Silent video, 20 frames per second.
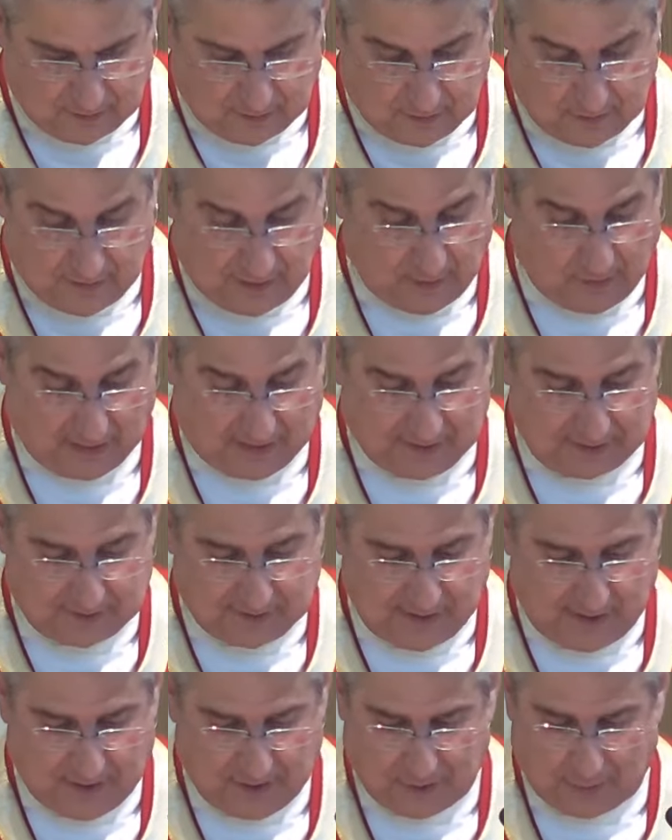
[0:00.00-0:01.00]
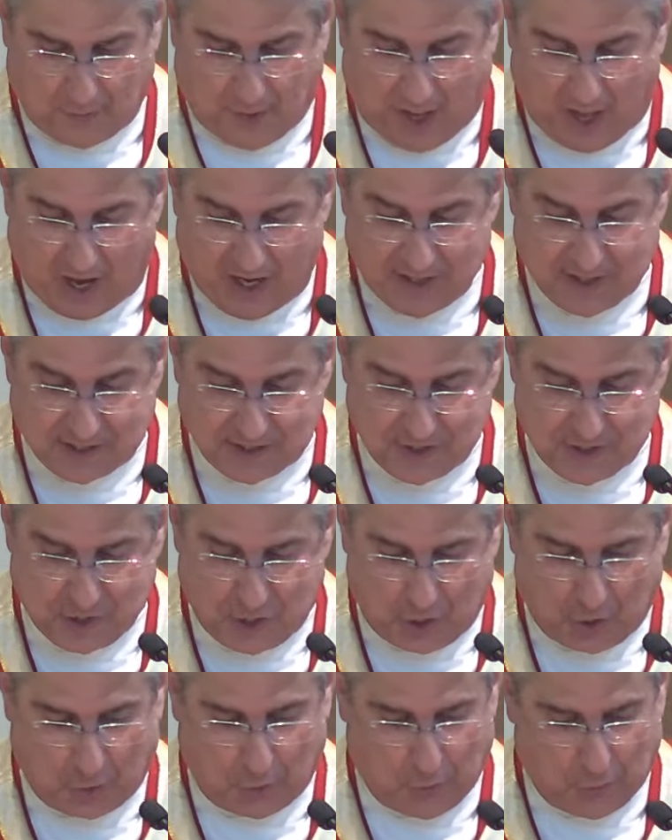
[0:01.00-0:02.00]
Now, I can tell you, I didn't
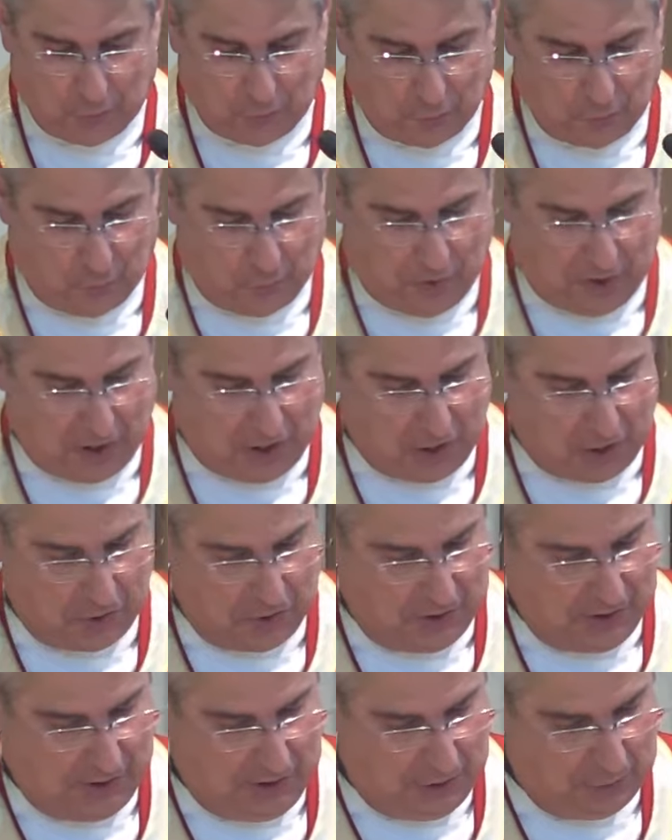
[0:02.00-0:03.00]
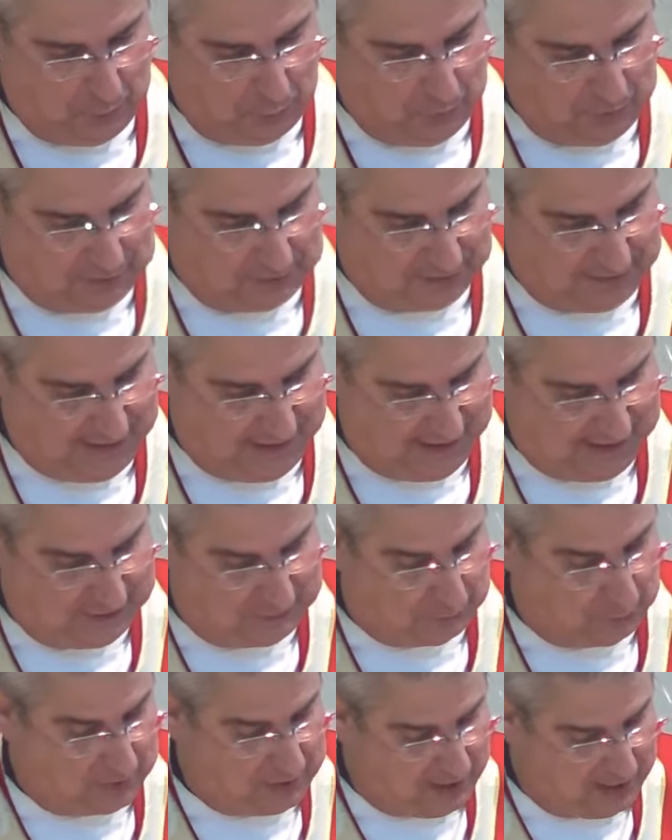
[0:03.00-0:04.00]
know where it would lead
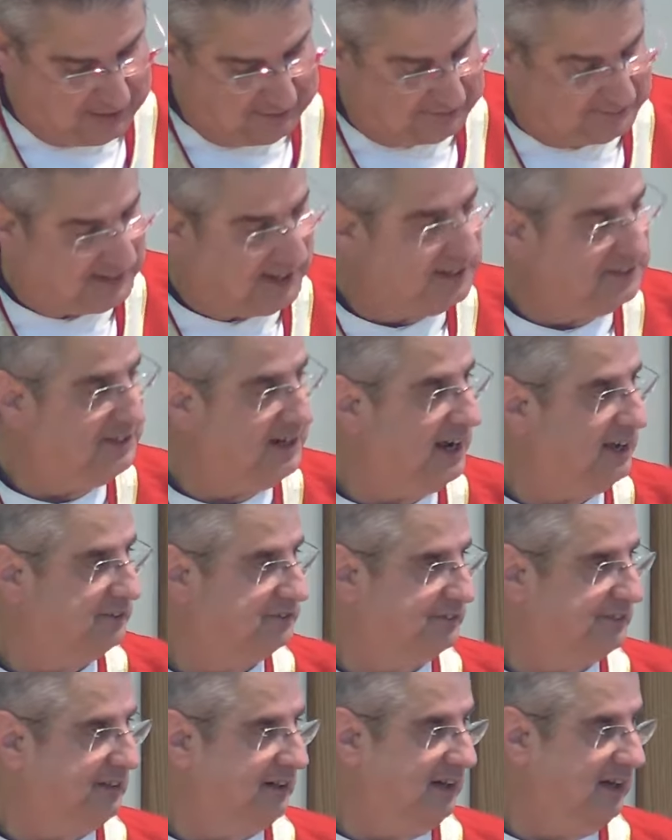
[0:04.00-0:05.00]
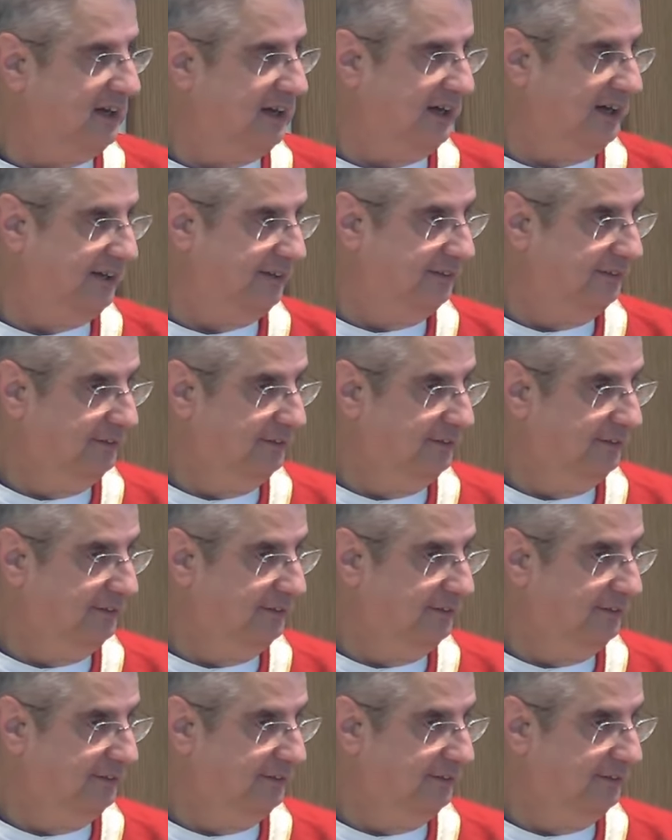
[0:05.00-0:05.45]
when I said yes to God.